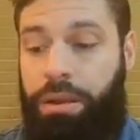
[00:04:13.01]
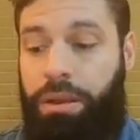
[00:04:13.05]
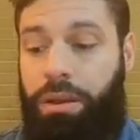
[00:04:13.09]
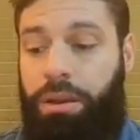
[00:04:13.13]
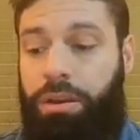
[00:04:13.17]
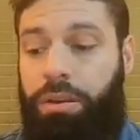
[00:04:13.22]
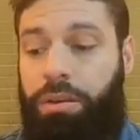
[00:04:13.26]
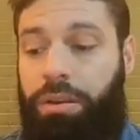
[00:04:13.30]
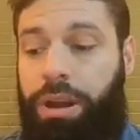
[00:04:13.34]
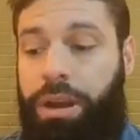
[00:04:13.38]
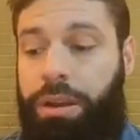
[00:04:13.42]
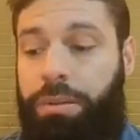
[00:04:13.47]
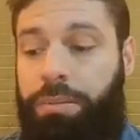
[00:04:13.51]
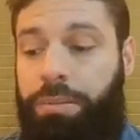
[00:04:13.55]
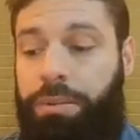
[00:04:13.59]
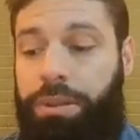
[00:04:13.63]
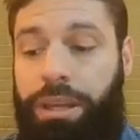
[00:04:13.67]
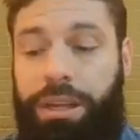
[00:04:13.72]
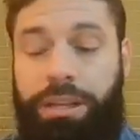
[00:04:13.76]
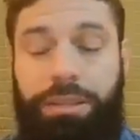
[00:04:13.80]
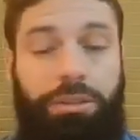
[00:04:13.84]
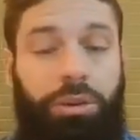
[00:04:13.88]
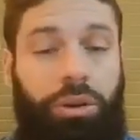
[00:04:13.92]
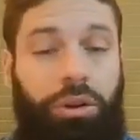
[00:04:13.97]
Right?
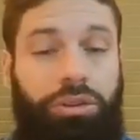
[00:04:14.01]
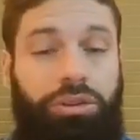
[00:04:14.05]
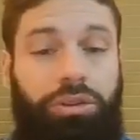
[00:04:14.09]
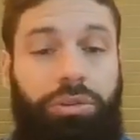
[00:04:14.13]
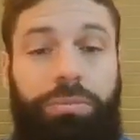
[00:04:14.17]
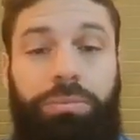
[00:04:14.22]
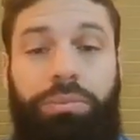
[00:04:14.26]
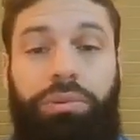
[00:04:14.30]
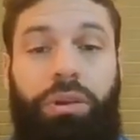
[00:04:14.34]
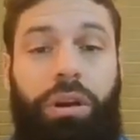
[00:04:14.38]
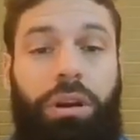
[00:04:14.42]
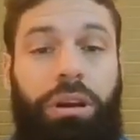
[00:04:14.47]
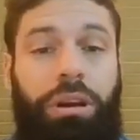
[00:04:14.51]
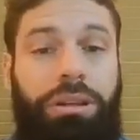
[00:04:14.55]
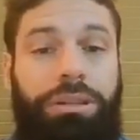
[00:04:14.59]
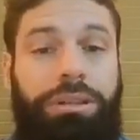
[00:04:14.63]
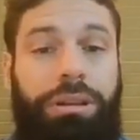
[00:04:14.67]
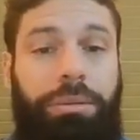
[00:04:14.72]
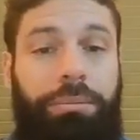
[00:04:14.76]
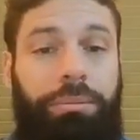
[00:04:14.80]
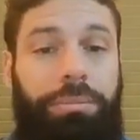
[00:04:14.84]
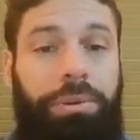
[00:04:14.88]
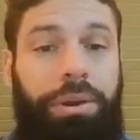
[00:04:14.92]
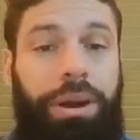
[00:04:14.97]
There's also product and
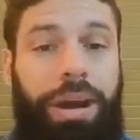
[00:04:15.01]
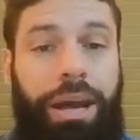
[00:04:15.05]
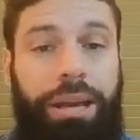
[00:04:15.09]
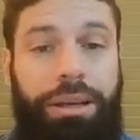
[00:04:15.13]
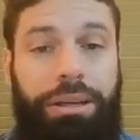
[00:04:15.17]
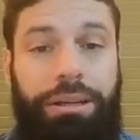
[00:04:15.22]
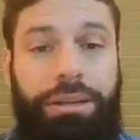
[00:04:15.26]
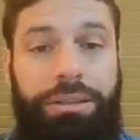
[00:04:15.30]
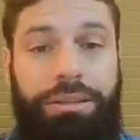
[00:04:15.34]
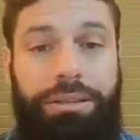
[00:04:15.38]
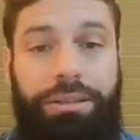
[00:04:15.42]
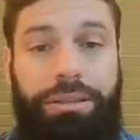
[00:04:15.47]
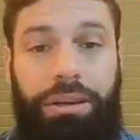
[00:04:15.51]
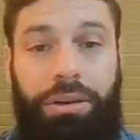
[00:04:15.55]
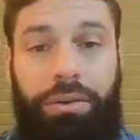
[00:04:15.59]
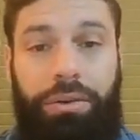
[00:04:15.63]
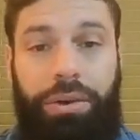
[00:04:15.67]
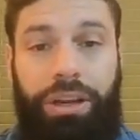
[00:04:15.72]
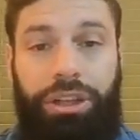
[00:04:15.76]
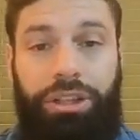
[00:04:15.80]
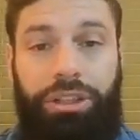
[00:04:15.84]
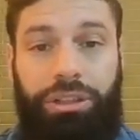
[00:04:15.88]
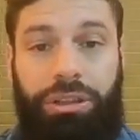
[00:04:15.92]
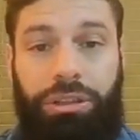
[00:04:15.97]
brand
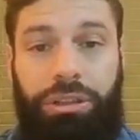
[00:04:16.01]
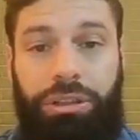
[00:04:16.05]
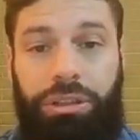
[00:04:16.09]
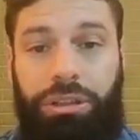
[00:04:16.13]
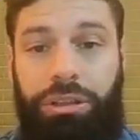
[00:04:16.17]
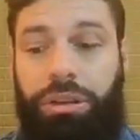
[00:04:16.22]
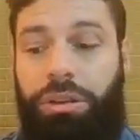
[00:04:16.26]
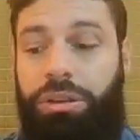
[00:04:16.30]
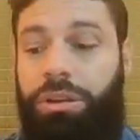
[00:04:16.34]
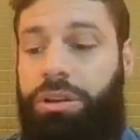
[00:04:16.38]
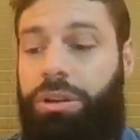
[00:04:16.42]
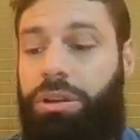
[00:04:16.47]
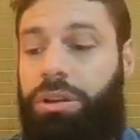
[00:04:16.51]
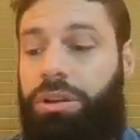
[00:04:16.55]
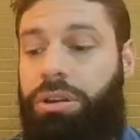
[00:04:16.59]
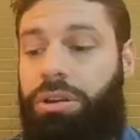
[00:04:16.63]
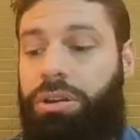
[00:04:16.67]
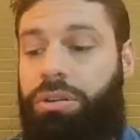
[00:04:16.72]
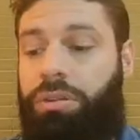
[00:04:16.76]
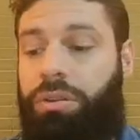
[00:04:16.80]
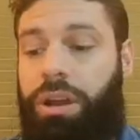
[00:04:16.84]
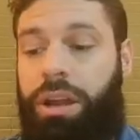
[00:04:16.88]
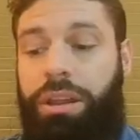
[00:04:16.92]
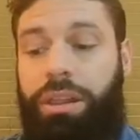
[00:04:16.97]
consideration,
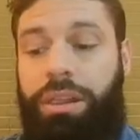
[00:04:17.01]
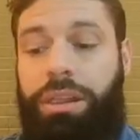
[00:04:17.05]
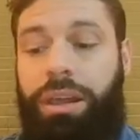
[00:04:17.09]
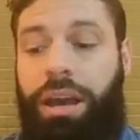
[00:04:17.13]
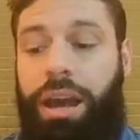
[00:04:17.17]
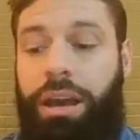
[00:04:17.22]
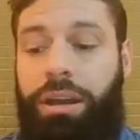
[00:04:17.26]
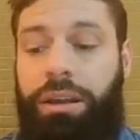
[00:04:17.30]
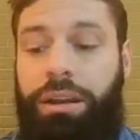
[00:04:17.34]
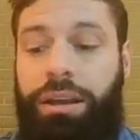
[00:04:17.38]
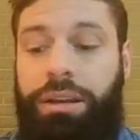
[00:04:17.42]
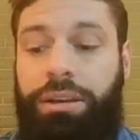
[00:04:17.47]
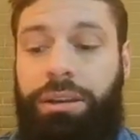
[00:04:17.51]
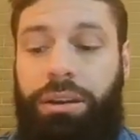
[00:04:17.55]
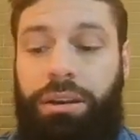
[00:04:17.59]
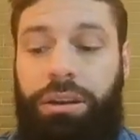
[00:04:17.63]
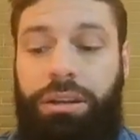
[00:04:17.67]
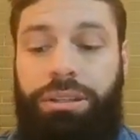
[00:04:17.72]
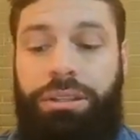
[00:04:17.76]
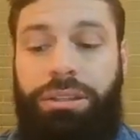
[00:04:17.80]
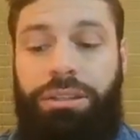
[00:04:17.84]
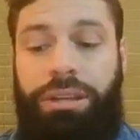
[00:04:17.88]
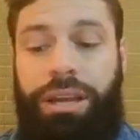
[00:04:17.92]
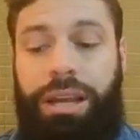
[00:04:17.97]
right? That
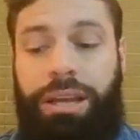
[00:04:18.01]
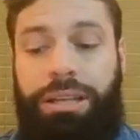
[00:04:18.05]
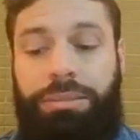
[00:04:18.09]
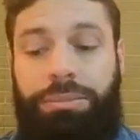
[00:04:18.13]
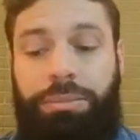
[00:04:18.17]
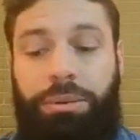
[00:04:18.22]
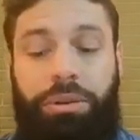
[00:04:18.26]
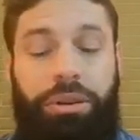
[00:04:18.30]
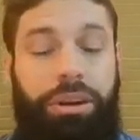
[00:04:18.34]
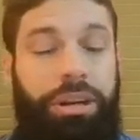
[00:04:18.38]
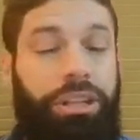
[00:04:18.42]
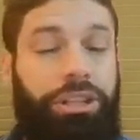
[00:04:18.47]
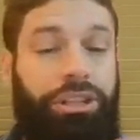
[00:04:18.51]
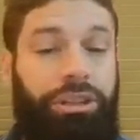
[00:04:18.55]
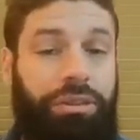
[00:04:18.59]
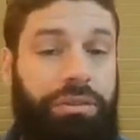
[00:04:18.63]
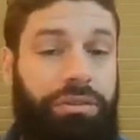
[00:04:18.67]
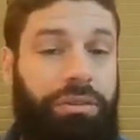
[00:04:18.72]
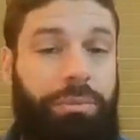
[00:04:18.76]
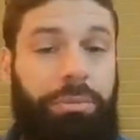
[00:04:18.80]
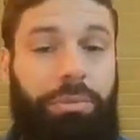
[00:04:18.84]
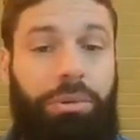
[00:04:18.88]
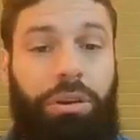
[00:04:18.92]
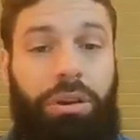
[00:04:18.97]
encourages exploration of your
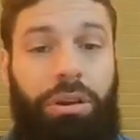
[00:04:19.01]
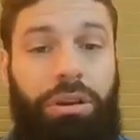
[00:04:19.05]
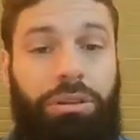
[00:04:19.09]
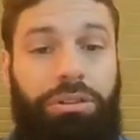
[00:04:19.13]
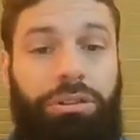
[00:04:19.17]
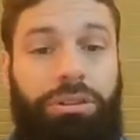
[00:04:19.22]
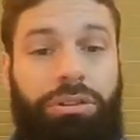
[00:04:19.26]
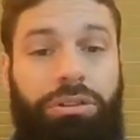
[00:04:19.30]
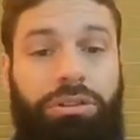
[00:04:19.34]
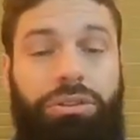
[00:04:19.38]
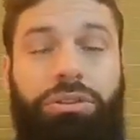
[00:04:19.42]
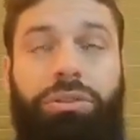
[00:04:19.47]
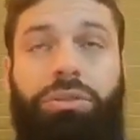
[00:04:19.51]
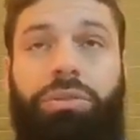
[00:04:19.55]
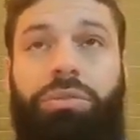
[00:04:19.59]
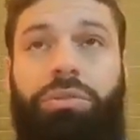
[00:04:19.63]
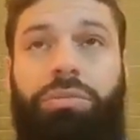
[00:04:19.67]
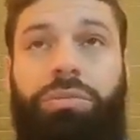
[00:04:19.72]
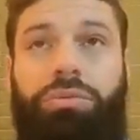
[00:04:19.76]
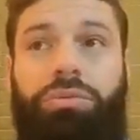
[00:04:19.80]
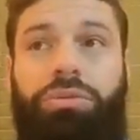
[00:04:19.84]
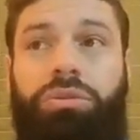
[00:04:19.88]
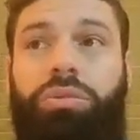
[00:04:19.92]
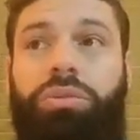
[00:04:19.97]
products. So
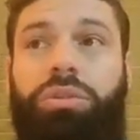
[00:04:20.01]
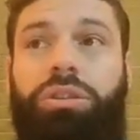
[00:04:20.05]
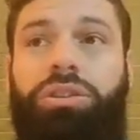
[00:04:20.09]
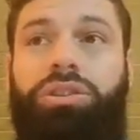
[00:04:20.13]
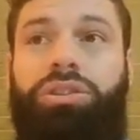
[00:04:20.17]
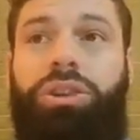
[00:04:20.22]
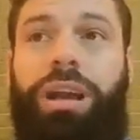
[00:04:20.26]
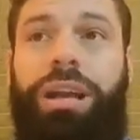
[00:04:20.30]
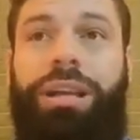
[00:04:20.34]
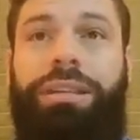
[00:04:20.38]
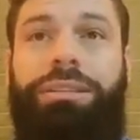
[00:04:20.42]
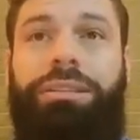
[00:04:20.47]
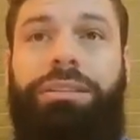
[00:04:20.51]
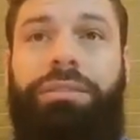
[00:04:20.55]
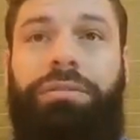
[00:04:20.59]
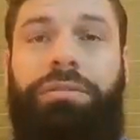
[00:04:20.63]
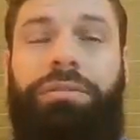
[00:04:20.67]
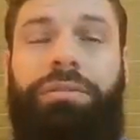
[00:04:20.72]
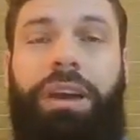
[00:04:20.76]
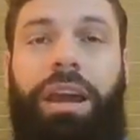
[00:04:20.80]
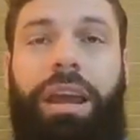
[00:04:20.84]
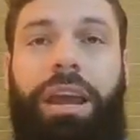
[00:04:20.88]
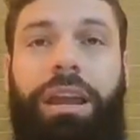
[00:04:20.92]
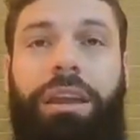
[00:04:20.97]
Google tries to
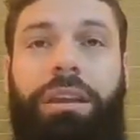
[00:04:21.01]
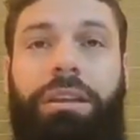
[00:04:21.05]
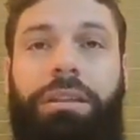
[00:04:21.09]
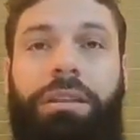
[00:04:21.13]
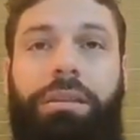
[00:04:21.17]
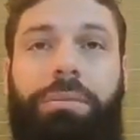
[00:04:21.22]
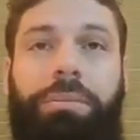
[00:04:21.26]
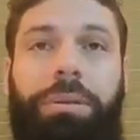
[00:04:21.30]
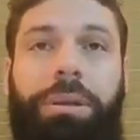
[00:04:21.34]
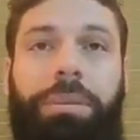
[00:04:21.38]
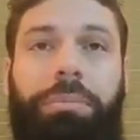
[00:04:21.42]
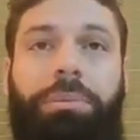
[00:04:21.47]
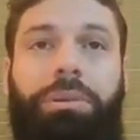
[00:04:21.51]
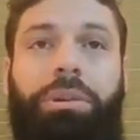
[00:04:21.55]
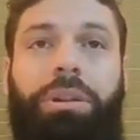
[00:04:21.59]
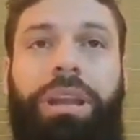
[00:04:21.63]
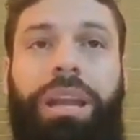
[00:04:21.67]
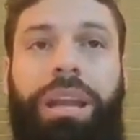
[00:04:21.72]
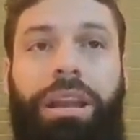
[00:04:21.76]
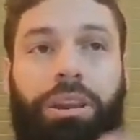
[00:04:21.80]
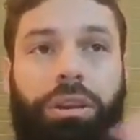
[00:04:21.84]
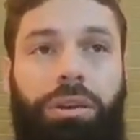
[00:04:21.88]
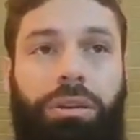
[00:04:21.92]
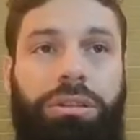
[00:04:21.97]
find the people
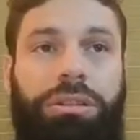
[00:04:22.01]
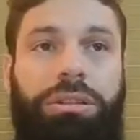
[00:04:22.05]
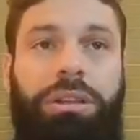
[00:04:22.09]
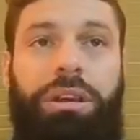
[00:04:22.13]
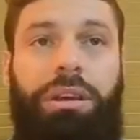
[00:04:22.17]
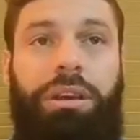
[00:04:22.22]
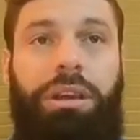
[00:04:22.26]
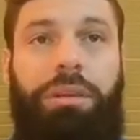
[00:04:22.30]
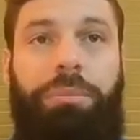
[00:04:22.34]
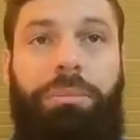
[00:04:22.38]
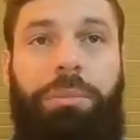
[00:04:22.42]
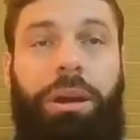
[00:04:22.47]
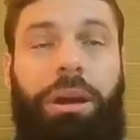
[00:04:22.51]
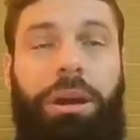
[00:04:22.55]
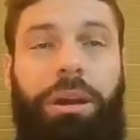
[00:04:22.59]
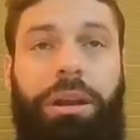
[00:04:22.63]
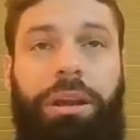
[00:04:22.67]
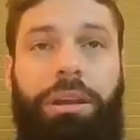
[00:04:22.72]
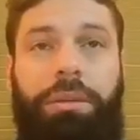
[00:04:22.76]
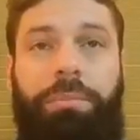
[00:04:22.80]
in your target market